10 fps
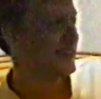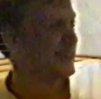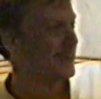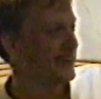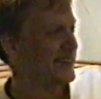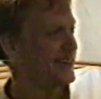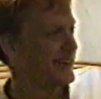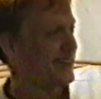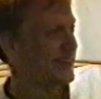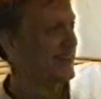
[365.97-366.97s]
No, no, no,
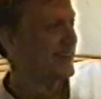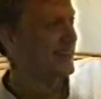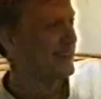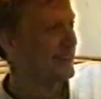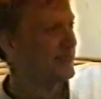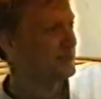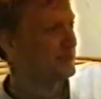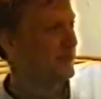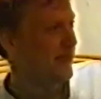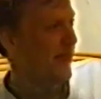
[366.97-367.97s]
it's not. No, no, no. My first
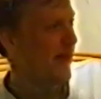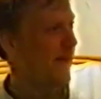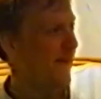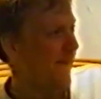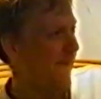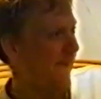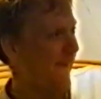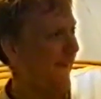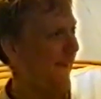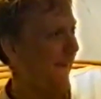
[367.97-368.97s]
relationship was worse.
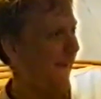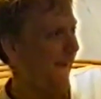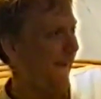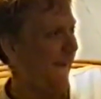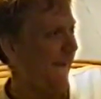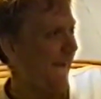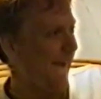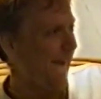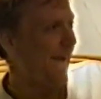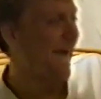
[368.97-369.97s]
It was
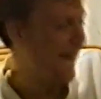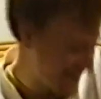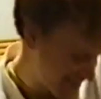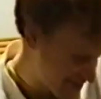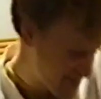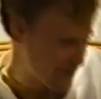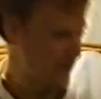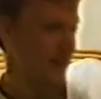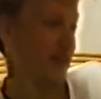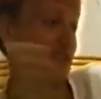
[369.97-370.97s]
worse.
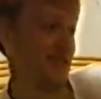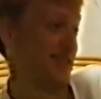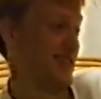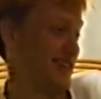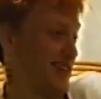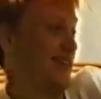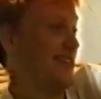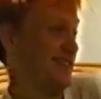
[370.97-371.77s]
We held hands.